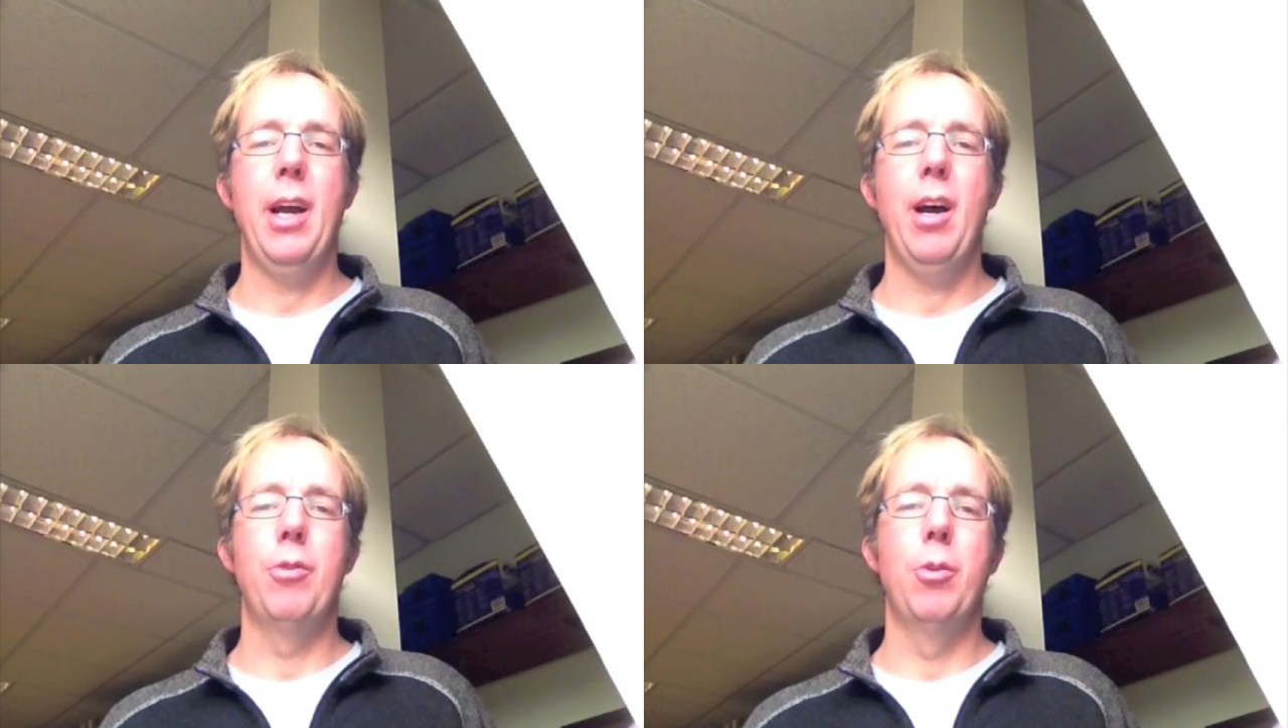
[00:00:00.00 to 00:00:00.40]

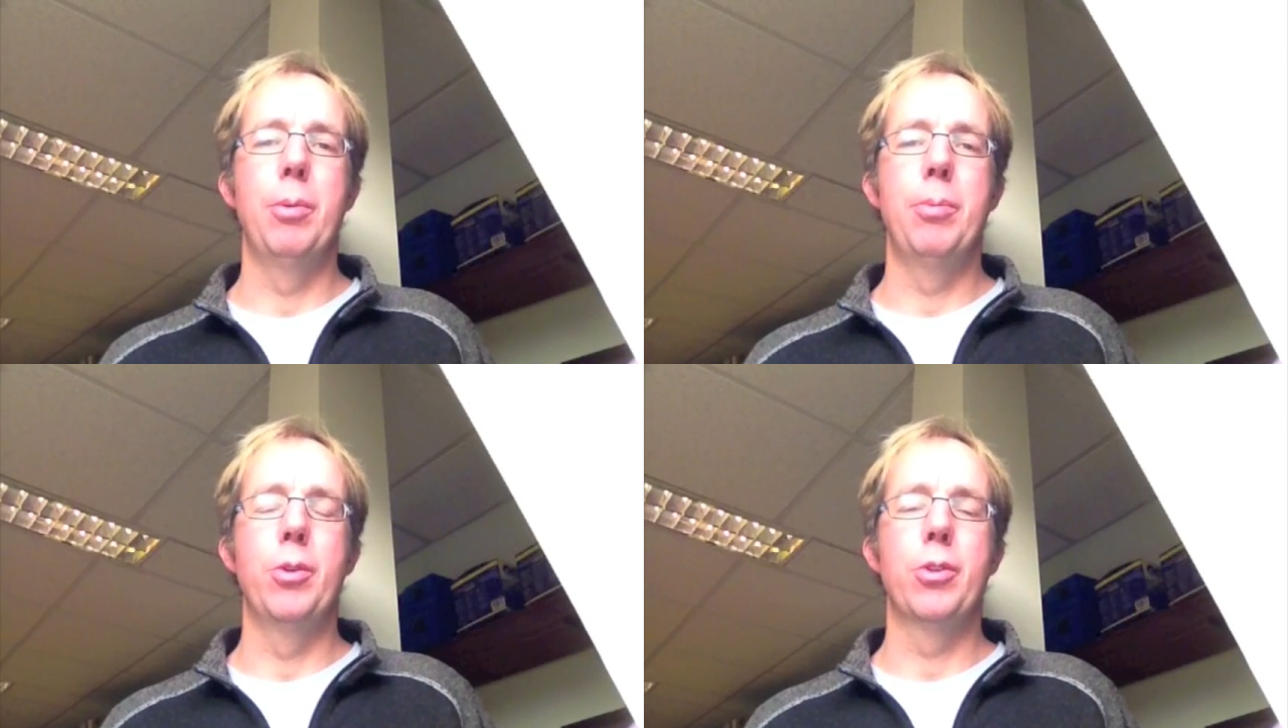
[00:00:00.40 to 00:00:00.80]
out of all
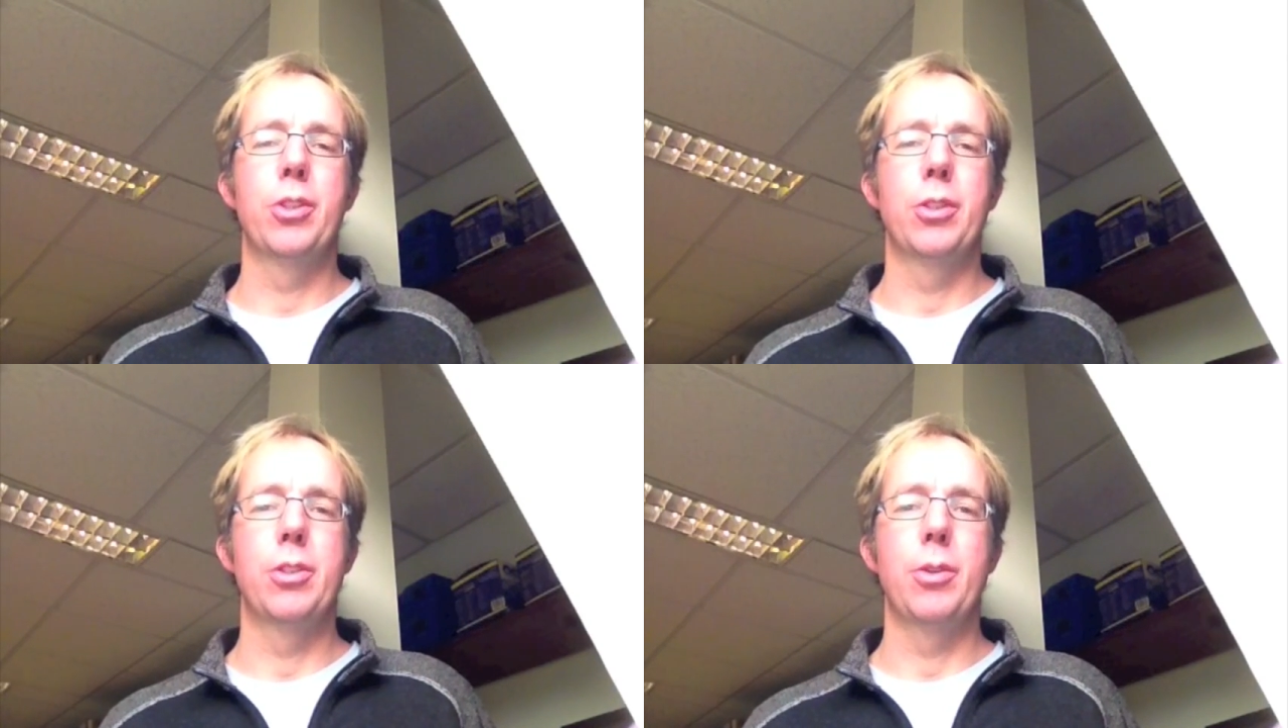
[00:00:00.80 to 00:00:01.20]

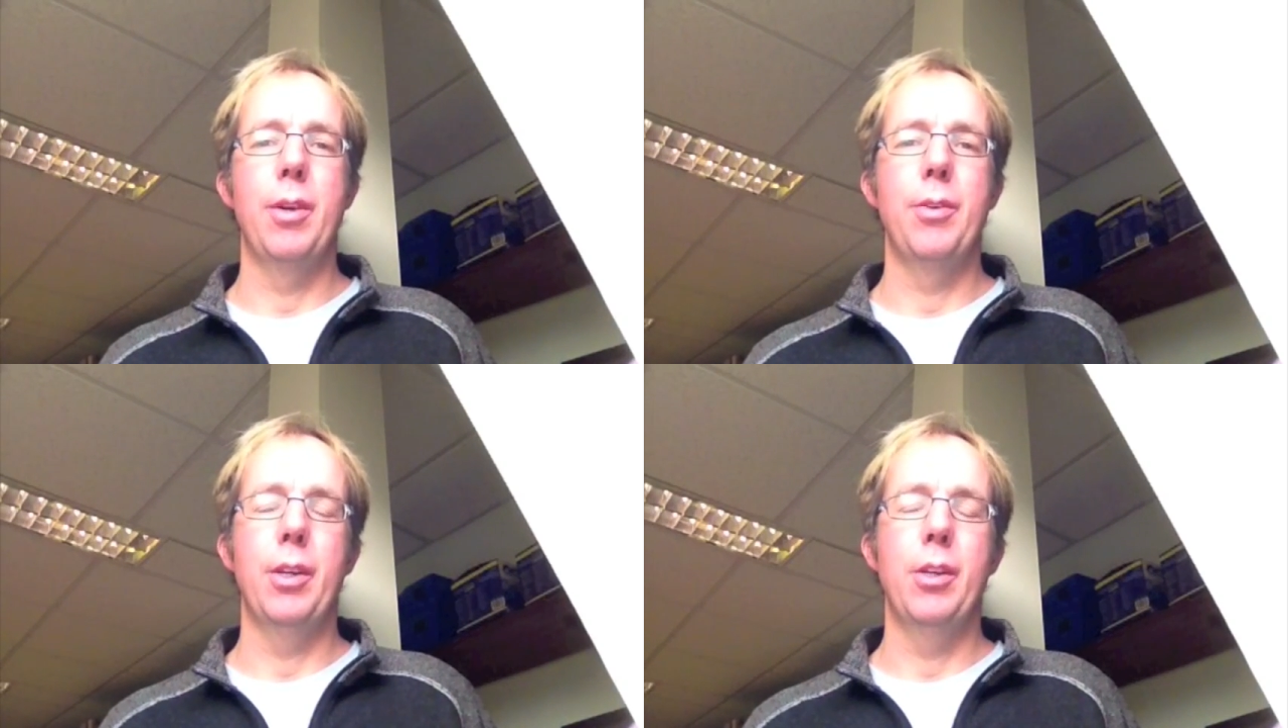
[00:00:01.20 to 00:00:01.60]
proportion to
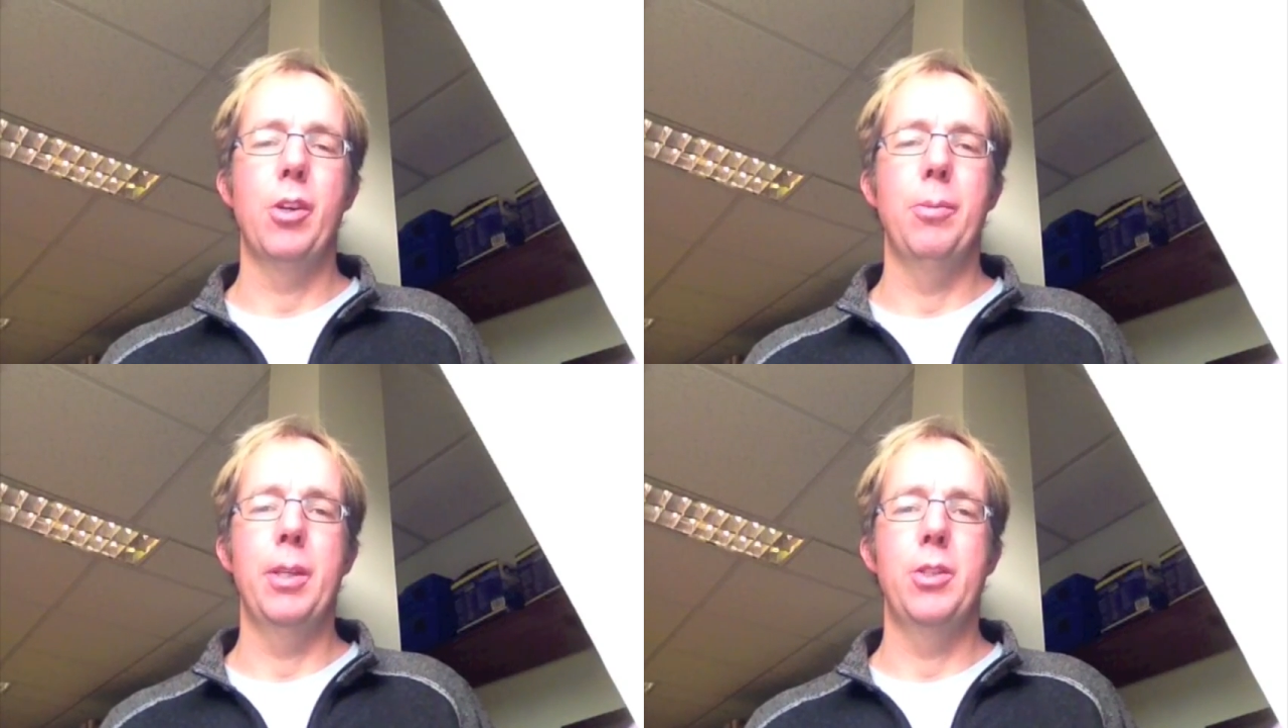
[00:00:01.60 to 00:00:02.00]
anything that
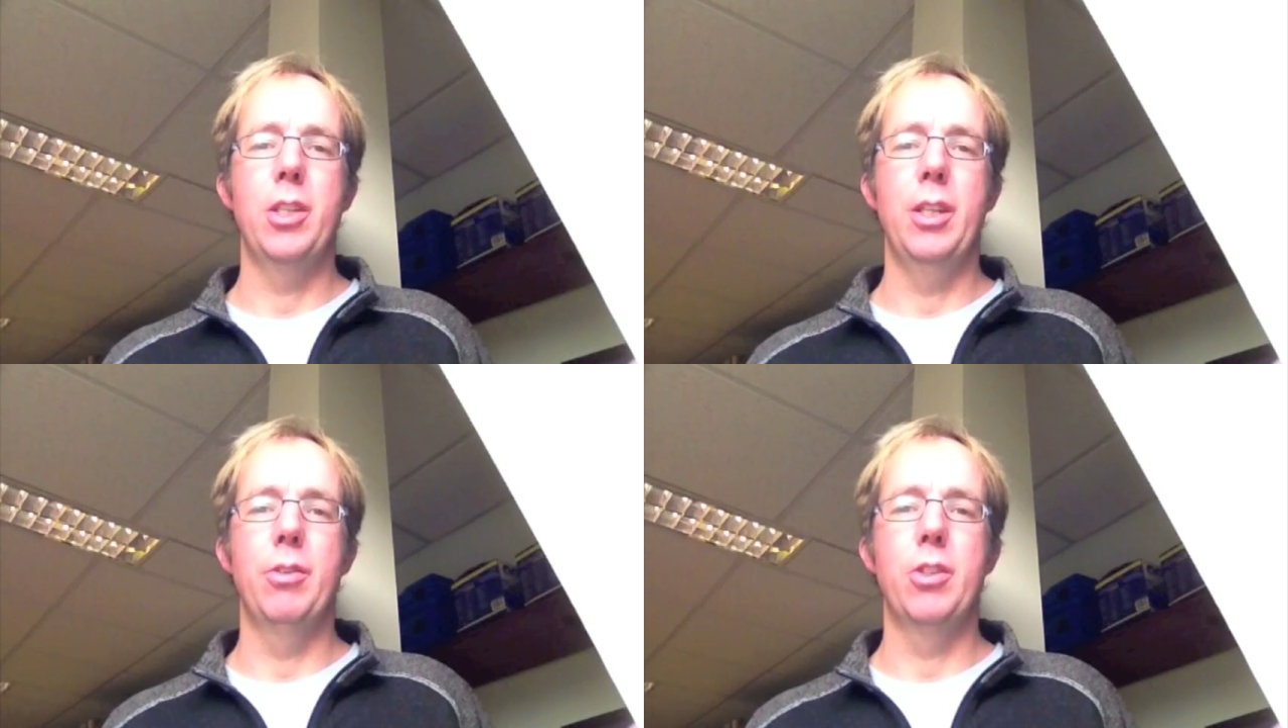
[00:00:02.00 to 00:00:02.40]
could be
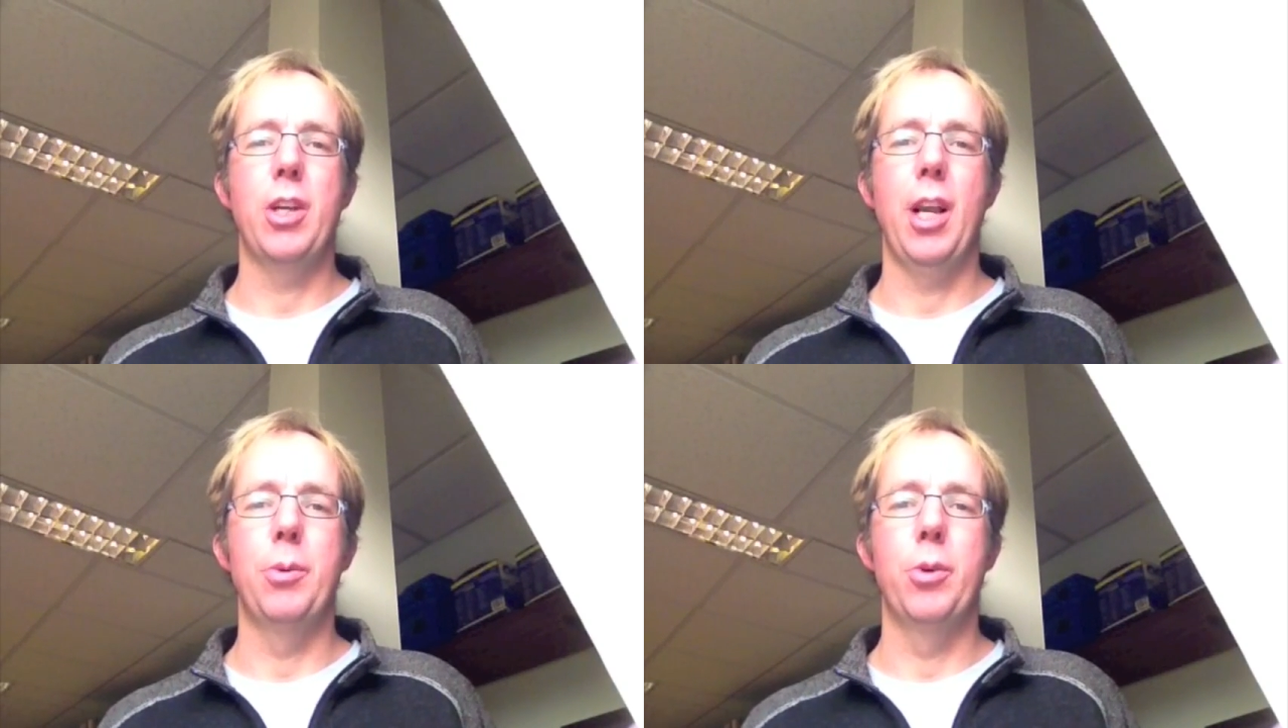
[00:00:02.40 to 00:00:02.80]
achieved in a
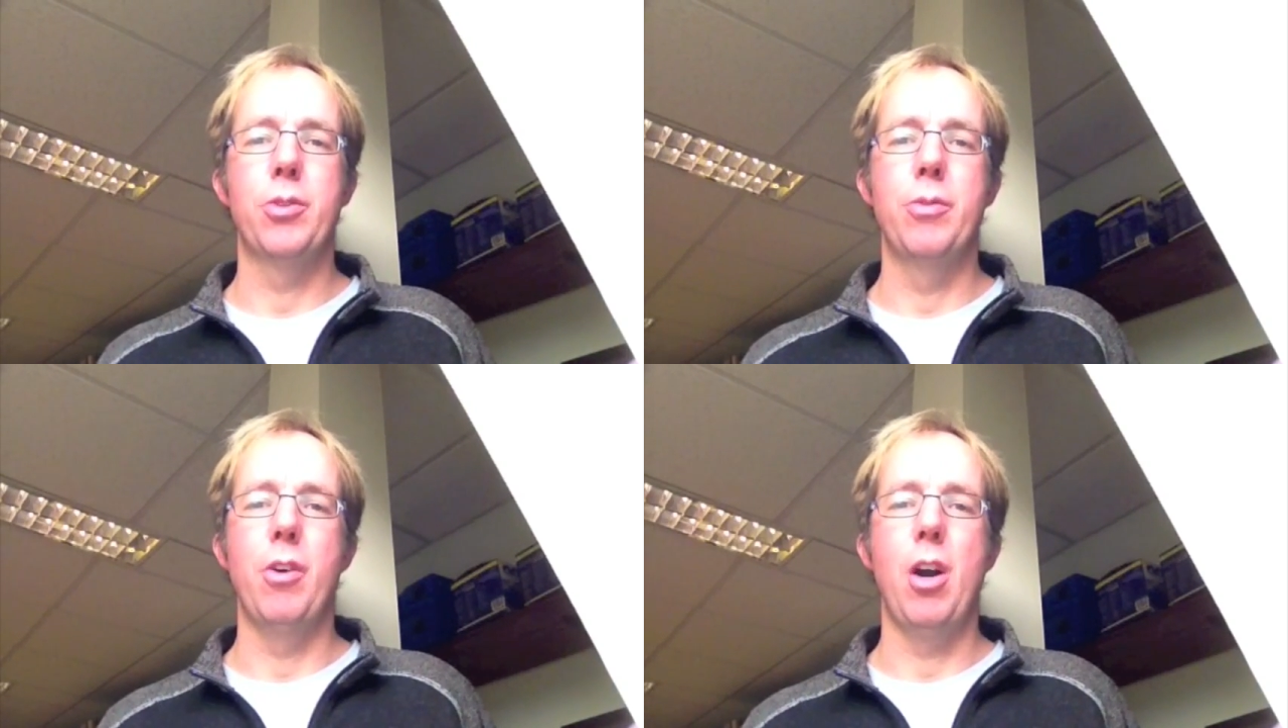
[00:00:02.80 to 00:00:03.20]
shallow
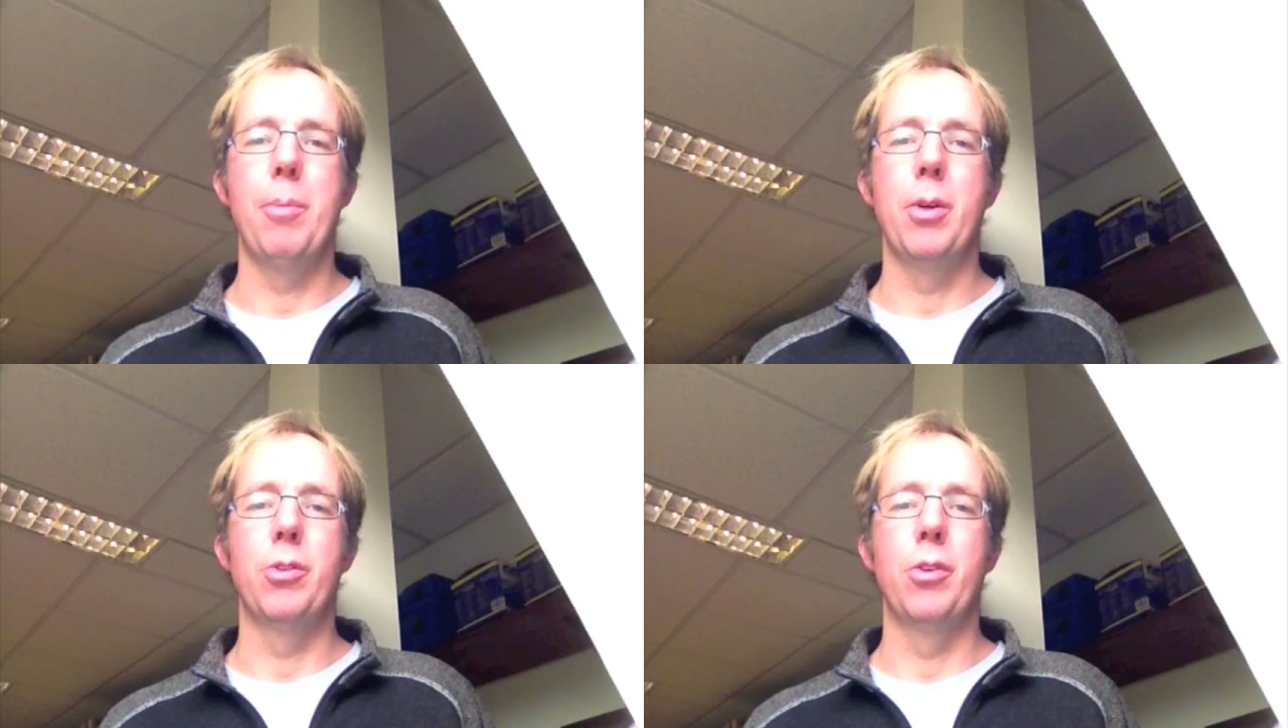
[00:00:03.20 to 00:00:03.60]
water
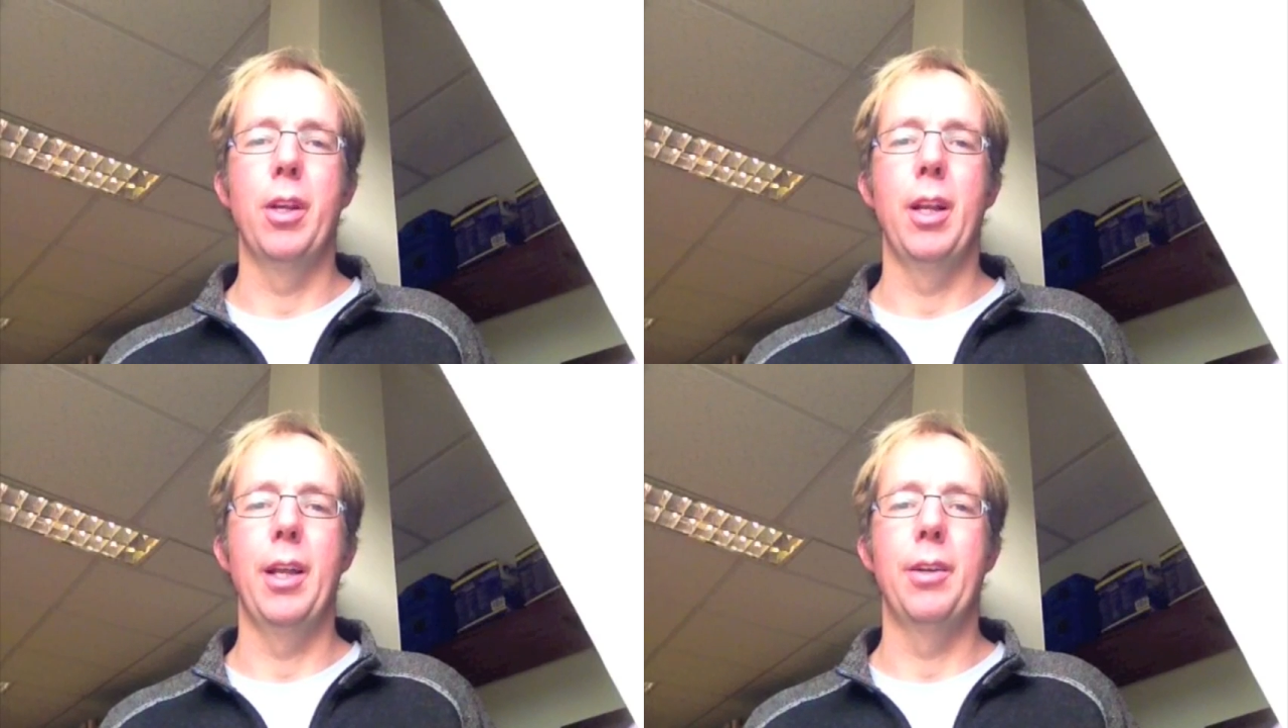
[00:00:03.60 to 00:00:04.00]
environment or
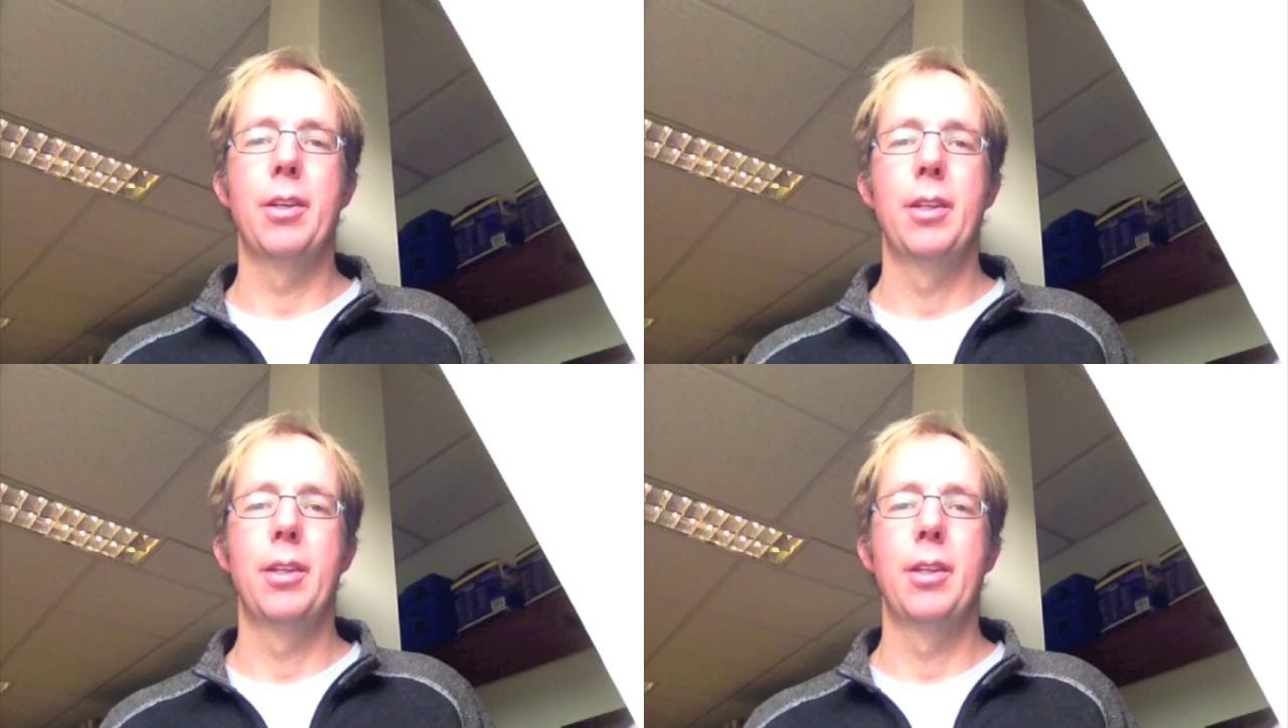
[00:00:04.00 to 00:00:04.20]
on land.